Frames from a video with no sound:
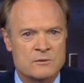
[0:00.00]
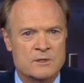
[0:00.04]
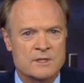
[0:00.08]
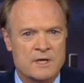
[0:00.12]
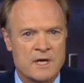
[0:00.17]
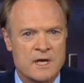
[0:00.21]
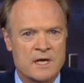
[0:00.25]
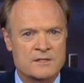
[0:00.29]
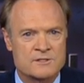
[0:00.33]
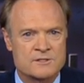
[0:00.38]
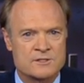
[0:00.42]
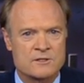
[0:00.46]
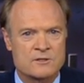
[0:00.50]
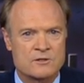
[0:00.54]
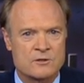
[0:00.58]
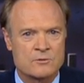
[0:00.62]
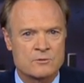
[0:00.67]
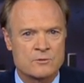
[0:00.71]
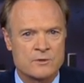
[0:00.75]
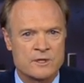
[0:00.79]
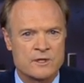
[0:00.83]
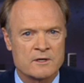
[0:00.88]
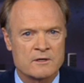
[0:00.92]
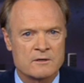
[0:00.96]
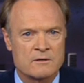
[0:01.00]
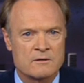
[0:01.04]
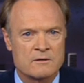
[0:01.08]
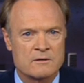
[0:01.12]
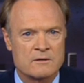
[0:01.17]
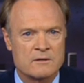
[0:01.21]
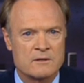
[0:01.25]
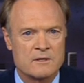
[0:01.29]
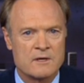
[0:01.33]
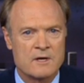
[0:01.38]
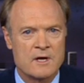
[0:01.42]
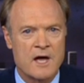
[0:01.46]
it as a career.
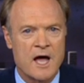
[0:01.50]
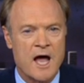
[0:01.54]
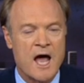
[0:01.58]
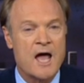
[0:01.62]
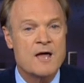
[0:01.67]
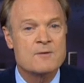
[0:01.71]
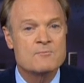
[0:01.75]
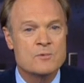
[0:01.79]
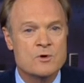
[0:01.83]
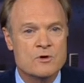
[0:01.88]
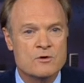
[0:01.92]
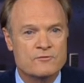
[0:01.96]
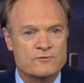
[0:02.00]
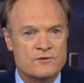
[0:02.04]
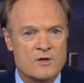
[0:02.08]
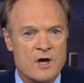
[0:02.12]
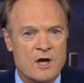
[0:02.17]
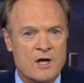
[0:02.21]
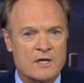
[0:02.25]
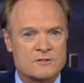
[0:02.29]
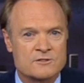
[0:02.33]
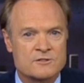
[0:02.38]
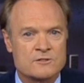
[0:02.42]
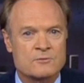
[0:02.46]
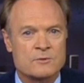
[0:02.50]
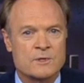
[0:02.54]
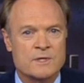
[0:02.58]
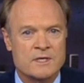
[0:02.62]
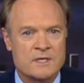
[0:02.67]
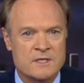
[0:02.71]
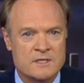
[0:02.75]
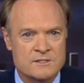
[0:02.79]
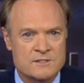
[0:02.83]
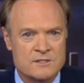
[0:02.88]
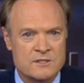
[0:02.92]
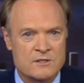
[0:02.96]
I moved on to
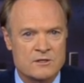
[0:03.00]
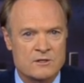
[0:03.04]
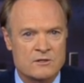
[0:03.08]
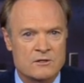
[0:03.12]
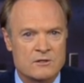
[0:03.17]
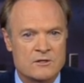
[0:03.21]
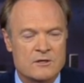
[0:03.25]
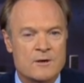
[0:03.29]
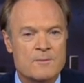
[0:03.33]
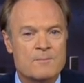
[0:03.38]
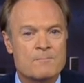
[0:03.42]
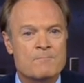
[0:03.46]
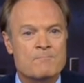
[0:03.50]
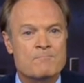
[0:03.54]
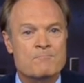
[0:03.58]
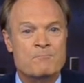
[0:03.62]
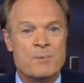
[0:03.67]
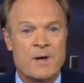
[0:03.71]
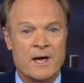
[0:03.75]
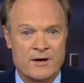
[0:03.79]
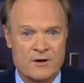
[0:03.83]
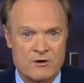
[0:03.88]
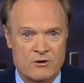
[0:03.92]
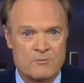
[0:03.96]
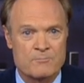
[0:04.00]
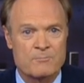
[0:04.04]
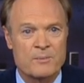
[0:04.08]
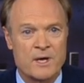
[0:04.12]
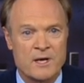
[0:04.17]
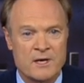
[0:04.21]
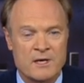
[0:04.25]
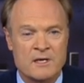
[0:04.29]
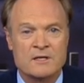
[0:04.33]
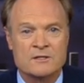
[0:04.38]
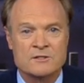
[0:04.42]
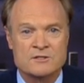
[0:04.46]
easier, better
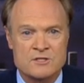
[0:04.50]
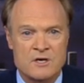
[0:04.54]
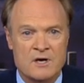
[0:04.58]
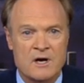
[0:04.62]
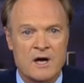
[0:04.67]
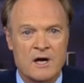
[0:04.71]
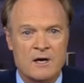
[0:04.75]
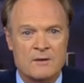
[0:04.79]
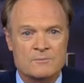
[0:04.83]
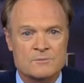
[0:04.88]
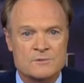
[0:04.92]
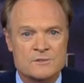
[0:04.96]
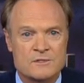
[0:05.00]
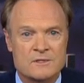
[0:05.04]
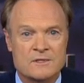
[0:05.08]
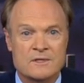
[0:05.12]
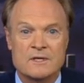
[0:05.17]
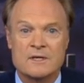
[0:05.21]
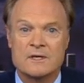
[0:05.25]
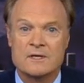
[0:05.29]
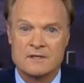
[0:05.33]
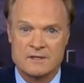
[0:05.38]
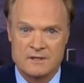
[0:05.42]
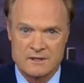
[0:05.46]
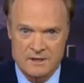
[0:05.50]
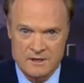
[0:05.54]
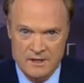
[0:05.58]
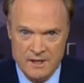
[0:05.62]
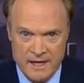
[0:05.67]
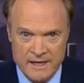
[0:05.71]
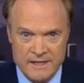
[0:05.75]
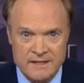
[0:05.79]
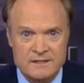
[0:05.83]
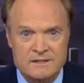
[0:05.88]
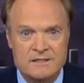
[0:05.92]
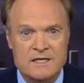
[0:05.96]
paying jobs,
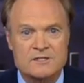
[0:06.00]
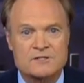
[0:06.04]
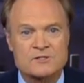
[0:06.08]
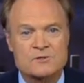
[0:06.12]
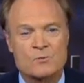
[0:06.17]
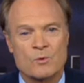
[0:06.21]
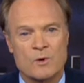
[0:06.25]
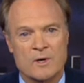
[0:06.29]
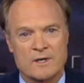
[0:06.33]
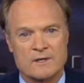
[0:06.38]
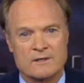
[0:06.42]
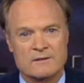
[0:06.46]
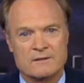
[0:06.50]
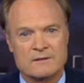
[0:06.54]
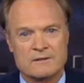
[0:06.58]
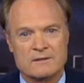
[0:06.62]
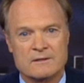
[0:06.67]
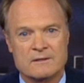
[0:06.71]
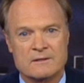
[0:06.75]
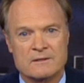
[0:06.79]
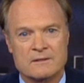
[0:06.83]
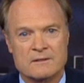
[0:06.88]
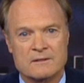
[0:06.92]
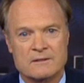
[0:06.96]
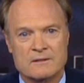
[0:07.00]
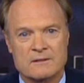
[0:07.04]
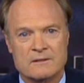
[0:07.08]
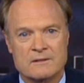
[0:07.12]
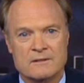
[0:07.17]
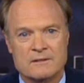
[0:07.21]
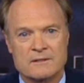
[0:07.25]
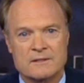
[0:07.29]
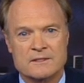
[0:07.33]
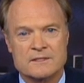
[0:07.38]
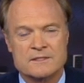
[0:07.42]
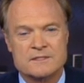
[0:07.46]
like this one.
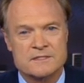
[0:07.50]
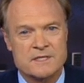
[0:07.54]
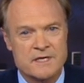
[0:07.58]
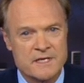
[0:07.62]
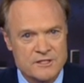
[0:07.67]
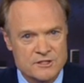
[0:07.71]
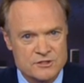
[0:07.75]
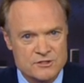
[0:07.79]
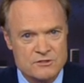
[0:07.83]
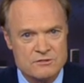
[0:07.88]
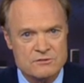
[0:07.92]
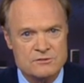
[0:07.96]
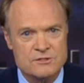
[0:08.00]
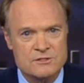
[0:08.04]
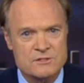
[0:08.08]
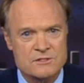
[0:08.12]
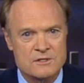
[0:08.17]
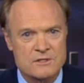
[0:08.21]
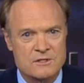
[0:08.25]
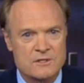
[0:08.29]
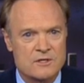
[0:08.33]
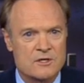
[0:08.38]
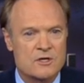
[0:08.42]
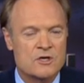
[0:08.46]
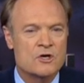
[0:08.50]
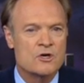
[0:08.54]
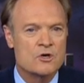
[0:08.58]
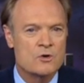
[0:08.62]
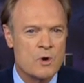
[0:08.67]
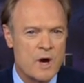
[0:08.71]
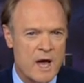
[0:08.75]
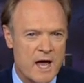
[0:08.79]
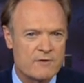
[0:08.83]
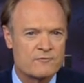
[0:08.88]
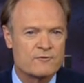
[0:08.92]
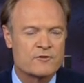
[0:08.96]
Teachers
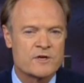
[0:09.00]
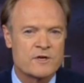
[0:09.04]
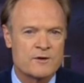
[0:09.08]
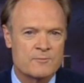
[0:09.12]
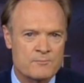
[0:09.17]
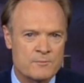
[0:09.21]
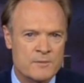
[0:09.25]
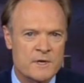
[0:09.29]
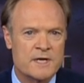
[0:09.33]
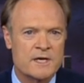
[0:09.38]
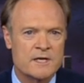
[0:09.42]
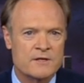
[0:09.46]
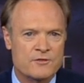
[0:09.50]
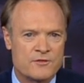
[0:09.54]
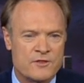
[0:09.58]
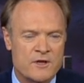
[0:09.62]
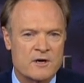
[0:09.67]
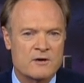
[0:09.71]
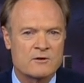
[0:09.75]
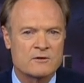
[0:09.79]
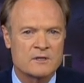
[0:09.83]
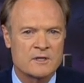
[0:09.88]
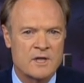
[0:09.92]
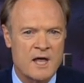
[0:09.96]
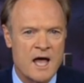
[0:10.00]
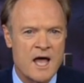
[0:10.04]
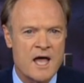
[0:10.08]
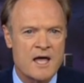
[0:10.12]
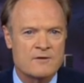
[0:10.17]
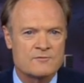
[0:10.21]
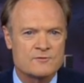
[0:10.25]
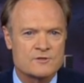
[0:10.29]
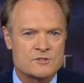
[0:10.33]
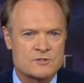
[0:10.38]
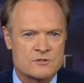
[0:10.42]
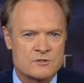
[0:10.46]
who have committed their
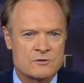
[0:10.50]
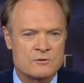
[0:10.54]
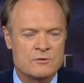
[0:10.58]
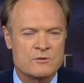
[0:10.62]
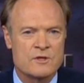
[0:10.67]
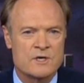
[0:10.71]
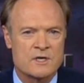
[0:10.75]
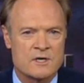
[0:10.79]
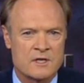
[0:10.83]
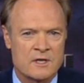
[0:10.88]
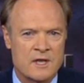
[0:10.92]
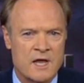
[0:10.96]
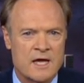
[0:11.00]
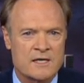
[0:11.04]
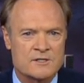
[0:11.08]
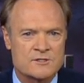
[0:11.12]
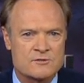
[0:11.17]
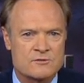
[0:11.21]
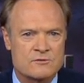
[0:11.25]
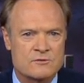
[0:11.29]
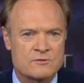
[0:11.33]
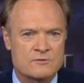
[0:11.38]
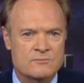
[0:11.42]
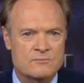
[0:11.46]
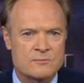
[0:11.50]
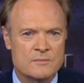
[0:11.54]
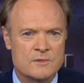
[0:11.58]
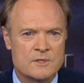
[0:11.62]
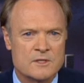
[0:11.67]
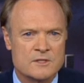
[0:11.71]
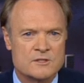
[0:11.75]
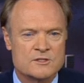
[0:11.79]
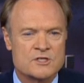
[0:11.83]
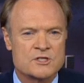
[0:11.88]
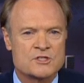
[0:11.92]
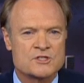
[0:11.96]
lives to the classroom
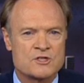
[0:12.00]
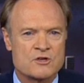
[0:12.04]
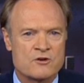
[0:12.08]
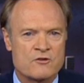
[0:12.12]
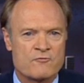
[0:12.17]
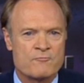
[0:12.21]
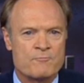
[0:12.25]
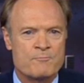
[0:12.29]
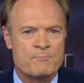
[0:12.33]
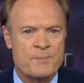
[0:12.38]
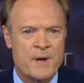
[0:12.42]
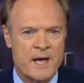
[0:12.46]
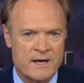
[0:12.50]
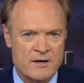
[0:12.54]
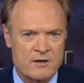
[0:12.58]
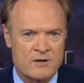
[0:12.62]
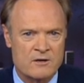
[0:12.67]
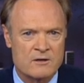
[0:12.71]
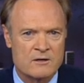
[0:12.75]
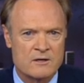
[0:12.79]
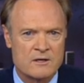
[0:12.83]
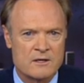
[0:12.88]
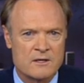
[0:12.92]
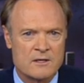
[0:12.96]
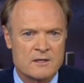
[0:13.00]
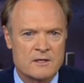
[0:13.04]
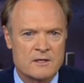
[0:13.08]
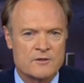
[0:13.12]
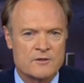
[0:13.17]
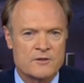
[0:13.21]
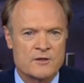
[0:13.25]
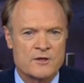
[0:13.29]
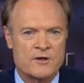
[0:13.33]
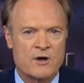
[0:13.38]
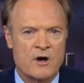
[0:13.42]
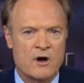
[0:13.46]
deserve better
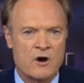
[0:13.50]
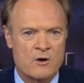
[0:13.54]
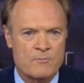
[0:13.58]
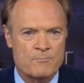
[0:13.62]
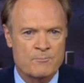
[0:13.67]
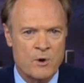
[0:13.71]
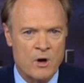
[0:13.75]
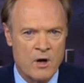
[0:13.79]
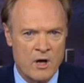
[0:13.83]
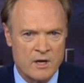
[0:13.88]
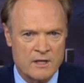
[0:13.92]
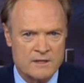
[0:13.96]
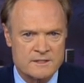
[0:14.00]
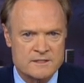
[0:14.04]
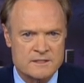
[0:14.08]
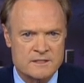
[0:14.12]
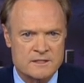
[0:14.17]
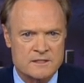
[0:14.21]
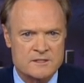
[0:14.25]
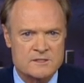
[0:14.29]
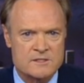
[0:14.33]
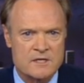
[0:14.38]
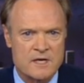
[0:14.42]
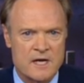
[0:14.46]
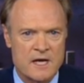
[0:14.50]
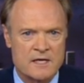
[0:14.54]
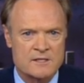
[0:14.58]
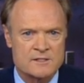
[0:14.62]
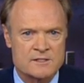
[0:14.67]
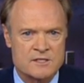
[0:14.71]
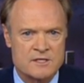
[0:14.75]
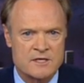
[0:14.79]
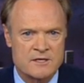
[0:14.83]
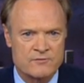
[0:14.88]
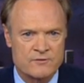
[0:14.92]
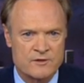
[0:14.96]
than our politics
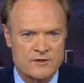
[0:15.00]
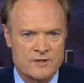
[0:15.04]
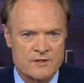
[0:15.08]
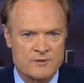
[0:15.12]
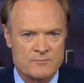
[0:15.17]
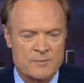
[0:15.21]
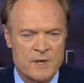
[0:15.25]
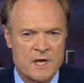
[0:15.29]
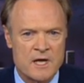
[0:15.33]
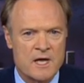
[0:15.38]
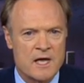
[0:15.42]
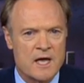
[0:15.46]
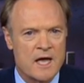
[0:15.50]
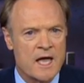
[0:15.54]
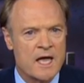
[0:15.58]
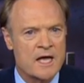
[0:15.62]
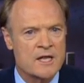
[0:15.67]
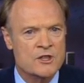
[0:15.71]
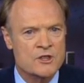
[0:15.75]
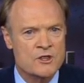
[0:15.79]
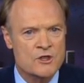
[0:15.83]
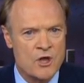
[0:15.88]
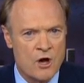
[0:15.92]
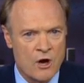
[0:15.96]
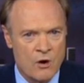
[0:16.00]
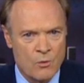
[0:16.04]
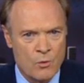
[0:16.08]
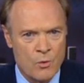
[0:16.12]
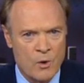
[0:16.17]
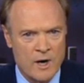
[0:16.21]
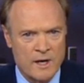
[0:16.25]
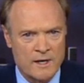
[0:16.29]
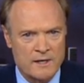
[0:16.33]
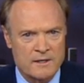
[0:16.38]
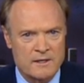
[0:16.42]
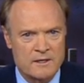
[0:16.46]
has given them, and no
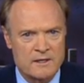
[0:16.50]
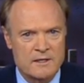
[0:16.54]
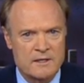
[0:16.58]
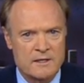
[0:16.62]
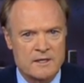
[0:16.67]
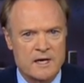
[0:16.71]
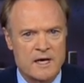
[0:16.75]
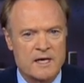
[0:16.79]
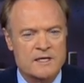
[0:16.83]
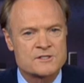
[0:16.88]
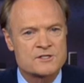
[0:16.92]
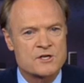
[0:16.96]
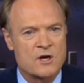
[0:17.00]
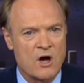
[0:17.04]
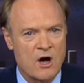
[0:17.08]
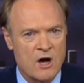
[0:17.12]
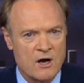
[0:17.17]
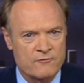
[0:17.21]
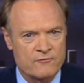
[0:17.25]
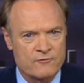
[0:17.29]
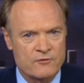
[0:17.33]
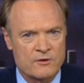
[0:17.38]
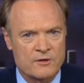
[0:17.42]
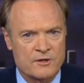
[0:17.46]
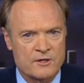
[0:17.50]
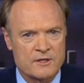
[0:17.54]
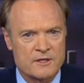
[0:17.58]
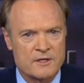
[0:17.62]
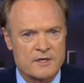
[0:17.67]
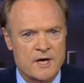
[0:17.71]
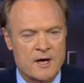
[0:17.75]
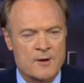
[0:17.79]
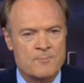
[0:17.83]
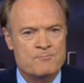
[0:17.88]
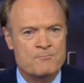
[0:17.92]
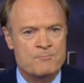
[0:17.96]
one has offered
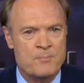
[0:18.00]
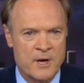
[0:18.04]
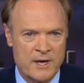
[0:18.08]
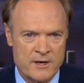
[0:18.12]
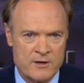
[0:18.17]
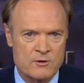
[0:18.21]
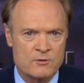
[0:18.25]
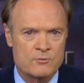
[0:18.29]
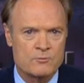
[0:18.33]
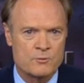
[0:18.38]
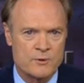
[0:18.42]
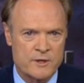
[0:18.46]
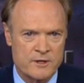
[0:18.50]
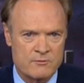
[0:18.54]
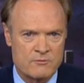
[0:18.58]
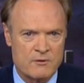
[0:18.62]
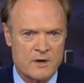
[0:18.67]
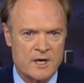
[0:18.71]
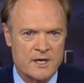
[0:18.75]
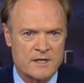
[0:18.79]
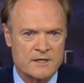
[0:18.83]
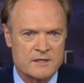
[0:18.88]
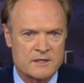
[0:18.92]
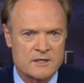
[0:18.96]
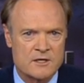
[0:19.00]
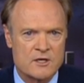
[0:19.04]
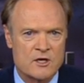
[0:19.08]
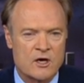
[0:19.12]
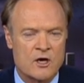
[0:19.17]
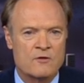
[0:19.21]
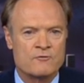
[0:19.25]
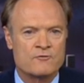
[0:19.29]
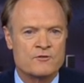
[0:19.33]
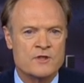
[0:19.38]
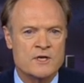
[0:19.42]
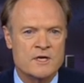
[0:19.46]
a better rewrite
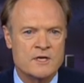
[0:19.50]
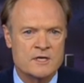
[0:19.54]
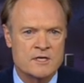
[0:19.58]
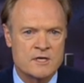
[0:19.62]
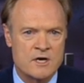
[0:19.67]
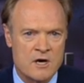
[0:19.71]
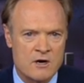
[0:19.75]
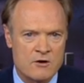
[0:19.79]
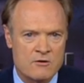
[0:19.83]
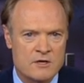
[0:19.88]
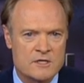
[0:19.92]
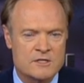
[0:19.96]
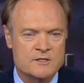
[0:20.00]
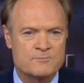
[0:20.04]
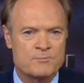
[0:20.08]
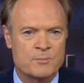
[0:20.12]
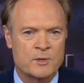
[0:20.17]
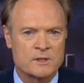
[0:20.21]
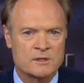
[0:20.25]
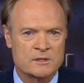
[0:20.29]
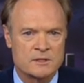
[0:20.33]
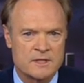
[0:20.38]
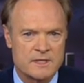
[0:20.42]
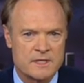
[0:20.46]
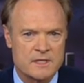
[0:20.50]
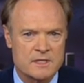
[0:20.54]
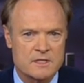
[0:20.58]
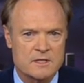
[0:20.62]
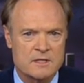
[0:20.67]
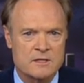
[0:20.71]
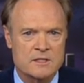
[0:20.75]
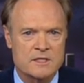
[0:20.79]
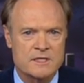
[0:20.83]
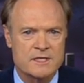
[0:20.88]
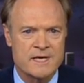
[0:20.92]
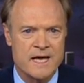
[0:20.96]
of the current
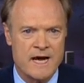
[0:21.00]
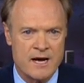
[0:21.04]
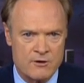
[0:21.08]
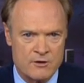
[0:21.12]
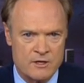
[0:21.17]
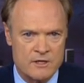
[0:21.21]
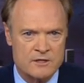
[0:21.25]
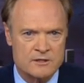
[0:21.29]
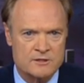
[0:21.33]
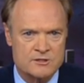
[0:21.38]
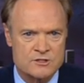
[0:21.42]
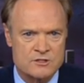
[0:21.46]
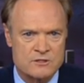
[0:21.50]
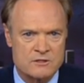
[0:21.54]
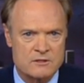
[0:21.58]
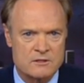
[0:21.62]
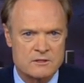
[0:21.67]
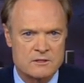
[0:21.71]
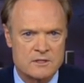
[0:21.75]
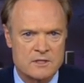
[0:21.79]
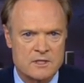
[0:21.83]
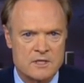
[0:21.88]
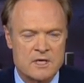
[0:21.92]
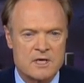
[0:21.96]
political caricature